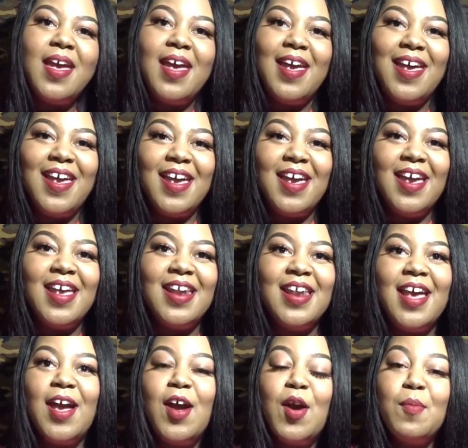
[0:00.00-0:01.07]
and
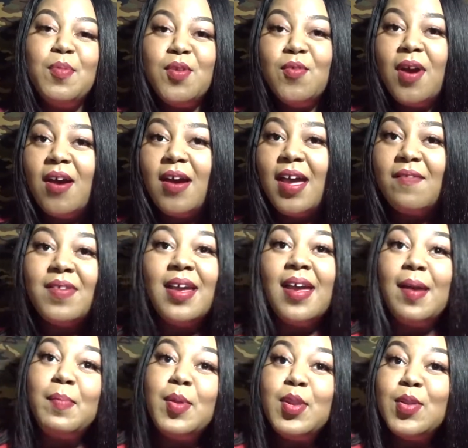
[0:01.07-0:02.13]
hope you all have a
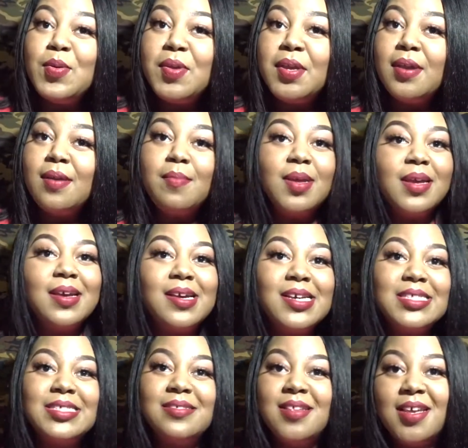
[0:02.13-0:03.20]
happy new year,
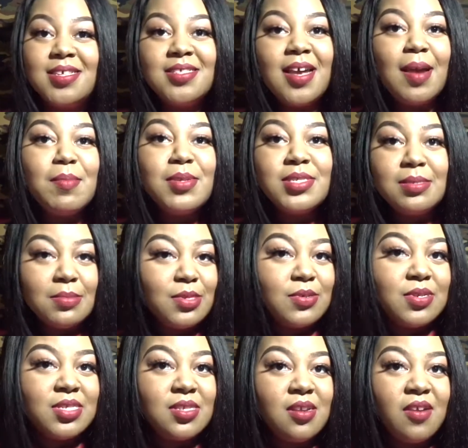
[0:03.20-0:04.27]
because next time you see me
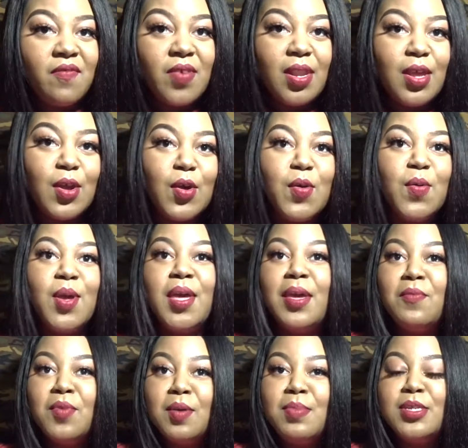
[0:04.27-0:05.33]
doing a sneaker video,
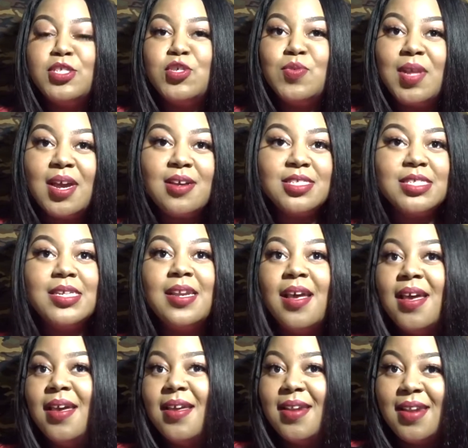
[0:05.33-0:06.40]
it will be
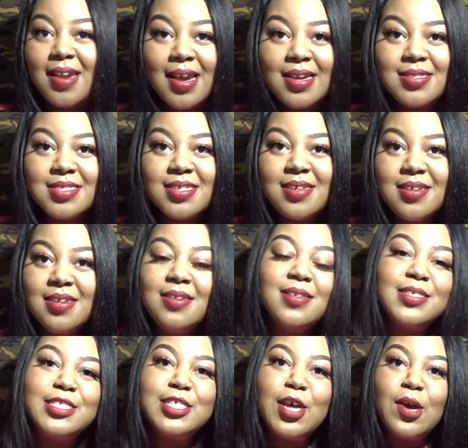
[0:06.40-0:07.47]

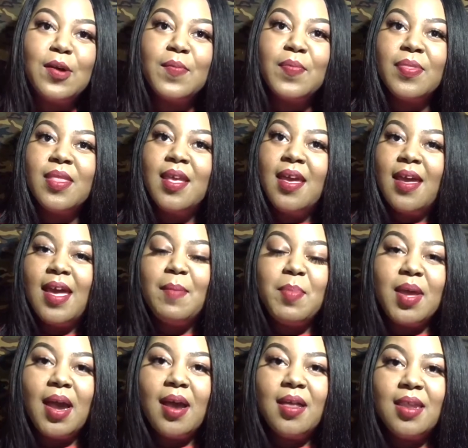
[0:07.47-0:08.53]
2019. So
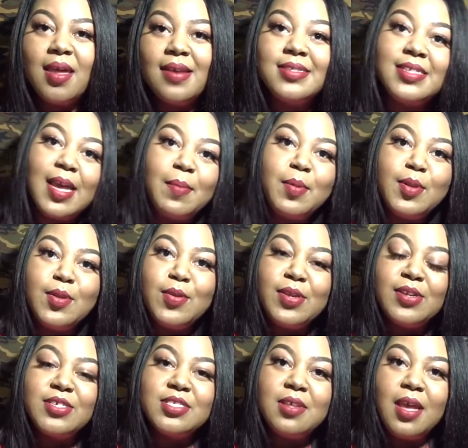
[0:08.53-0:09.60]
happy holidays, happy new
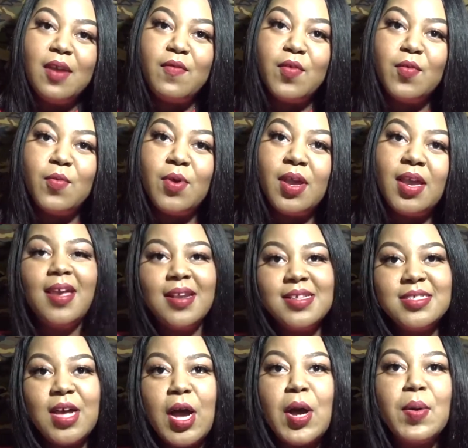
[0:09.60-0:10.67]
years to everyone, and
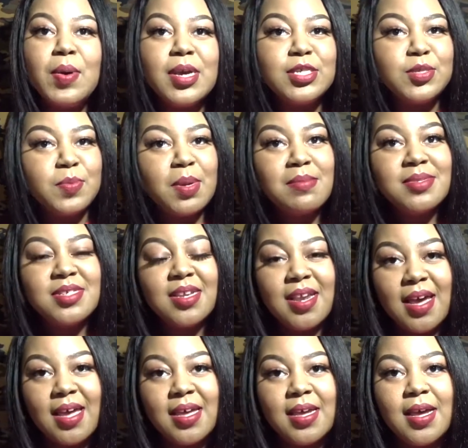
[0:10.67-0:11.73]
as always, remember to
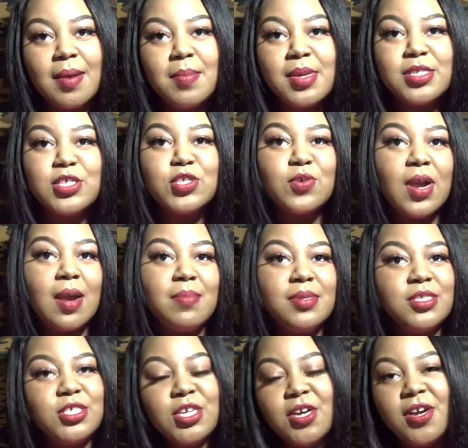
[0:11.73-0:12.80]
like, comment, subscribe,
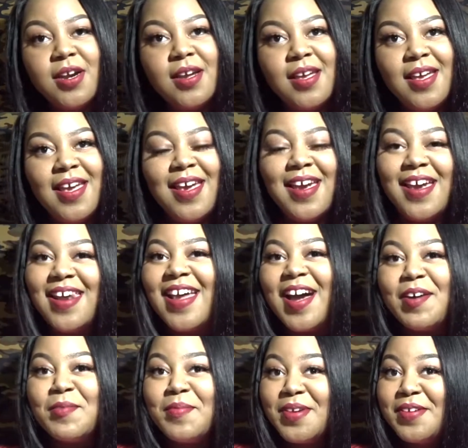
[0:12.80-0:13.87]
and share, and
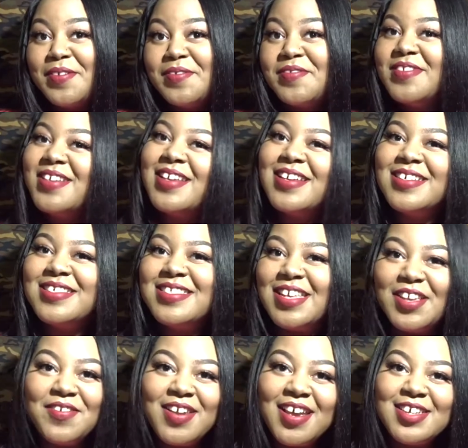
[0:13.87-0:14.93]
I will
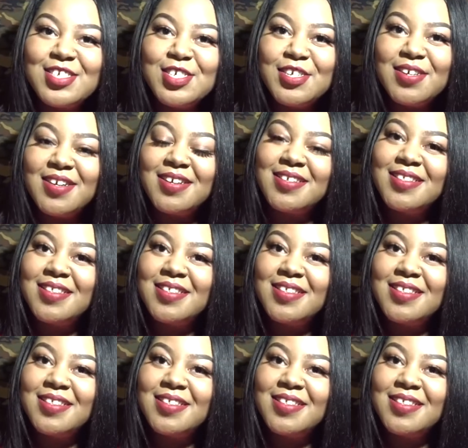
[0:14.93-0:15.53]
see you next year.